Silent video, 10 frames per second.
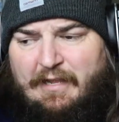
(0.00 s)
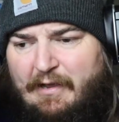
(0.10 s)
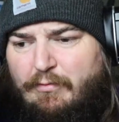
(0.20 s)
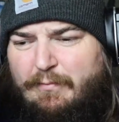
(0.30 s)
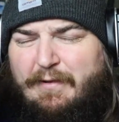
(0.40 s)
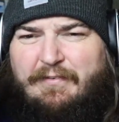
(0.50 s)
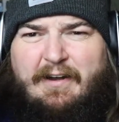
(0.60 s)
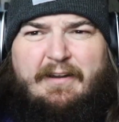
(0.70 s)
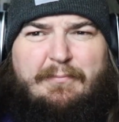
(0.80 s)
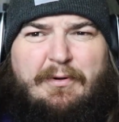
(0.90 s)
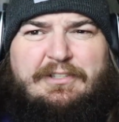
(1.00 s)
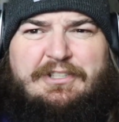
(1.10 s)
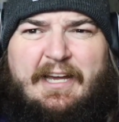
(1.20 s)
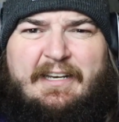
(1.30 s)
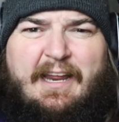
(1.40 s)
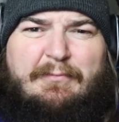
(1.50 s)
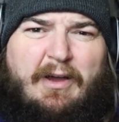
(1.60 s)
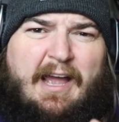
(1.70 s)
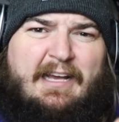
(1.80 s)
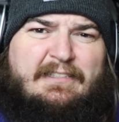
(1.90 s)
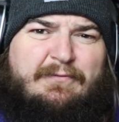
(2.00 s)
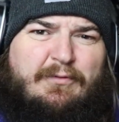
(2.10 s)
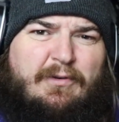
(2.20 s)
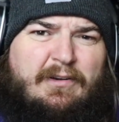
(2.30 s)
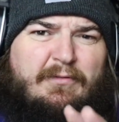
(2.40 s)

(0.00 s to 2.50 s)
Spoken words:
It would be very appreciated. I'm not asking for it.